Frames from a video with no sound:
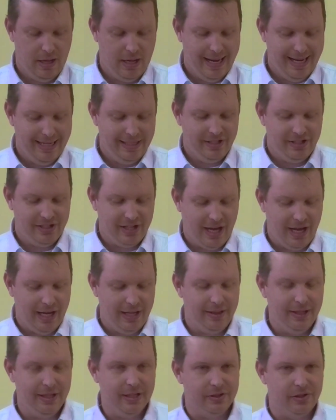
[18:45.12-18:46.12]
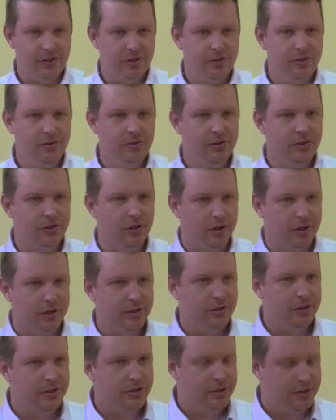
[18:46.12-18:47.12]
He's saying this,
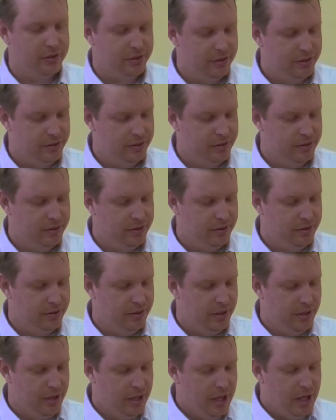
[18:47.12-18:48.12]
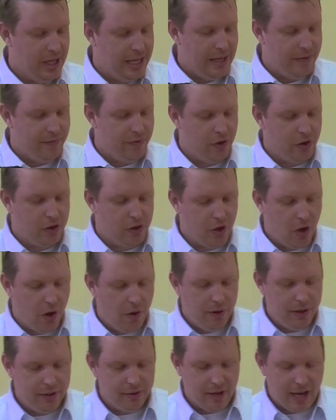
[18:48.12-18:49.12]
church. If you're
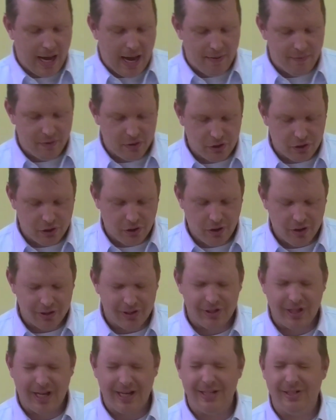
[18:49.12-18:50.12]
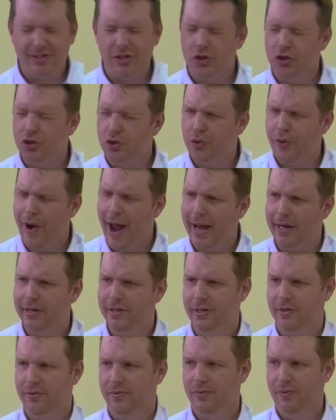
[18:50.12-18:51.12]
going to have a church that is
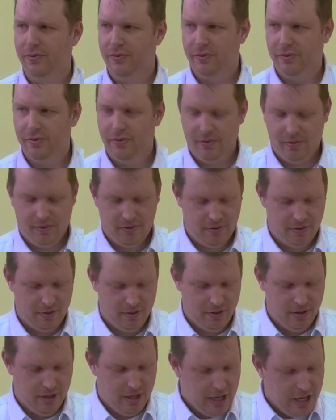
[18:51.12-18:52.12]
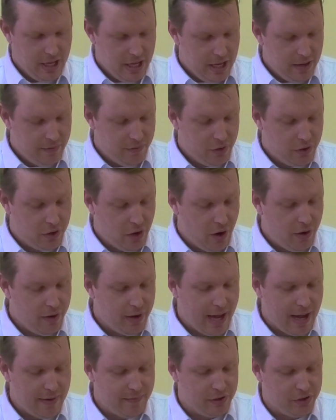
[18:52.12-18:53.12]
attractive, if you're going
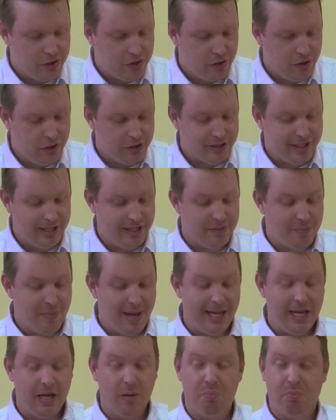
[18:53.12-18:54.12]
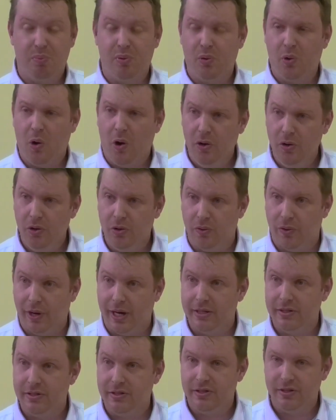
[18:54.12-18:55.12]
to have a church that is making
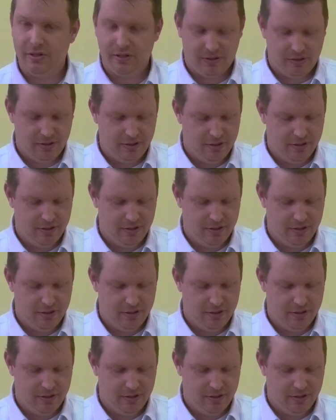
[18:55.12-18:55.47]
progress,